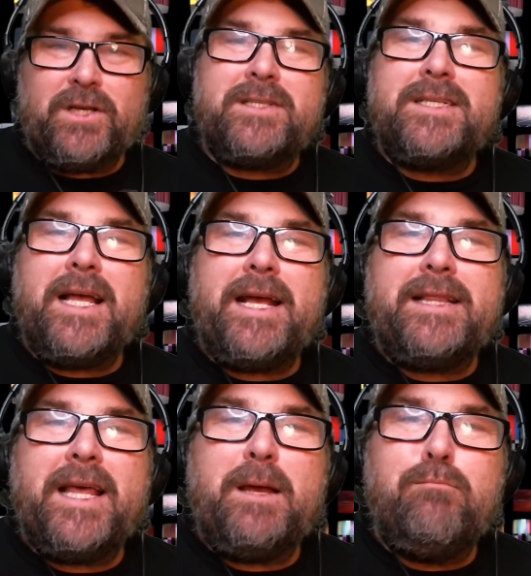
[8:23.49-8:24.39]
Just
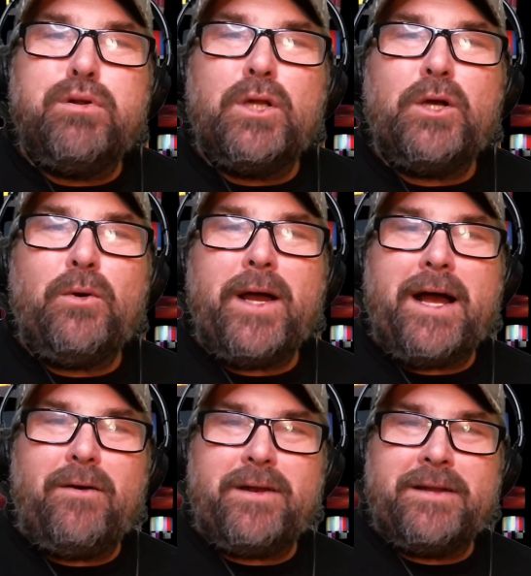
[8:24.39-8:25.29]
like they blew
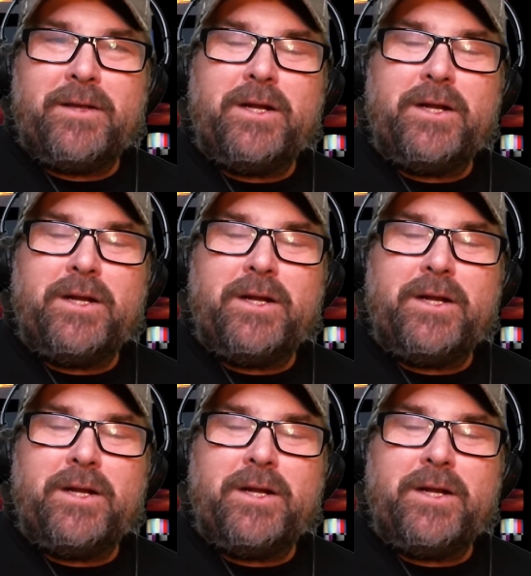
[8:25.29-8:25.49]
out.